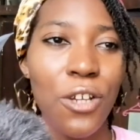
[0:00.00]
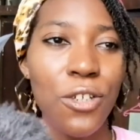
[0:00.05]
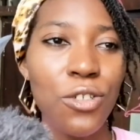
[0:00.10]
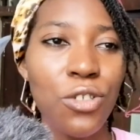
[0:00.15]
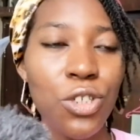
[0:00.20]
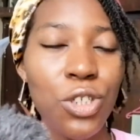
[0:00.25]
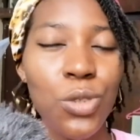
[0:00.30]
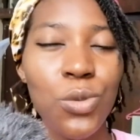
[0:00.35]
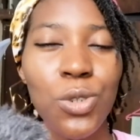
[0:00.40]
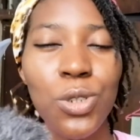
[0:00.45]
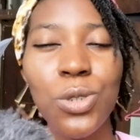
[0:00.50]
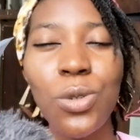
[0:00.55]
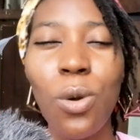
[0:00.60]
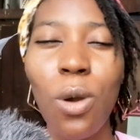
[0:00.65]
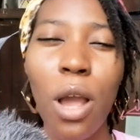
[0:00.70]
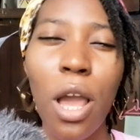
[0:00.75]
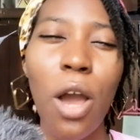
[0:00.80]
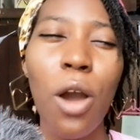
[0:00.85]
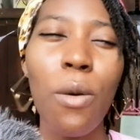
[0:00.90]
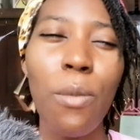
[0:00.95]
So she was so
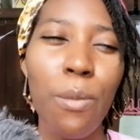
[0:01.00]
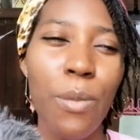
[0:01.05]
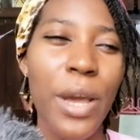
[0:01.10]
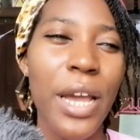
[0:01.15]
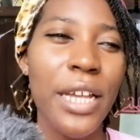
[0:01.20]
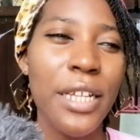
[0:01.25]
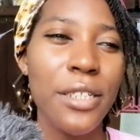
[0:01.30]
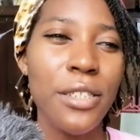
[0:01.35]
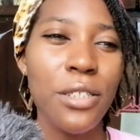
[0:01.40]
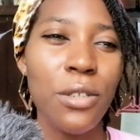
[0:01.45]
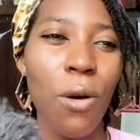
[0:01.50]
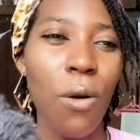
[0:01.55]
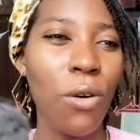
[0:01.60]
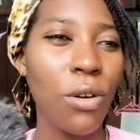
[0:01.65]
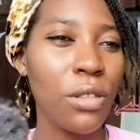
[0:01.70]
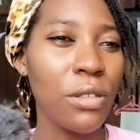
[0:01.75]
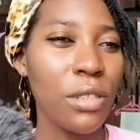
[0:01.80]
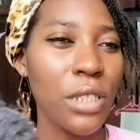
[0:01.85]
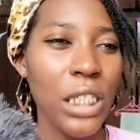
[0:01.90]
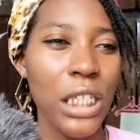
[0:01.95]
hell-bent
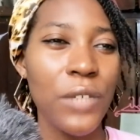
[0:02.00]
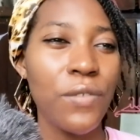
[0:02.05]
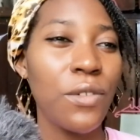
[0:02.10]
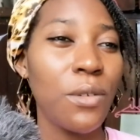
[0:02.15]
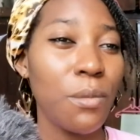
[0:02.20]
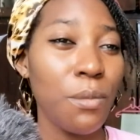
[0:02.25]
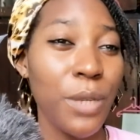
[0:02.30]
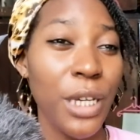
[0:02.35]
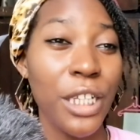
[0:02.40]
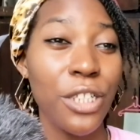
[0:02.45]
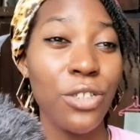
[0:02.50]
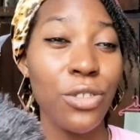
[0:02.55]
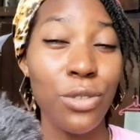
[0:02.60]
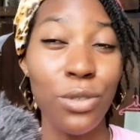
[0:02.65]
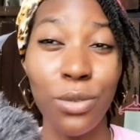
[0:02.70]
on giving birth